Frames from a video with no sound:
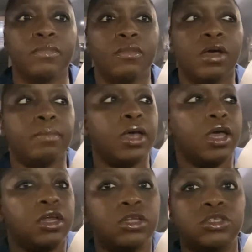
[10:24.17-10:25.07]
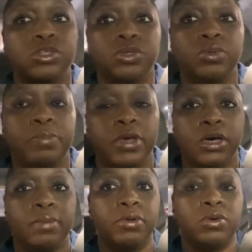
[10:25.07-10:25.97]
I'm headed to pick
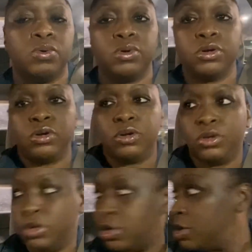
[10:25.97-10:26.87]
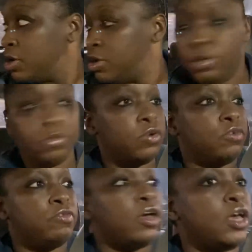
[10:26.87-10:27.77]
up an order real
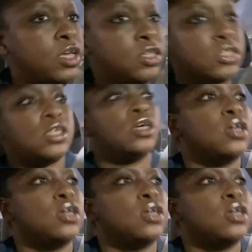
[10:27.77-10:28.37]
fast.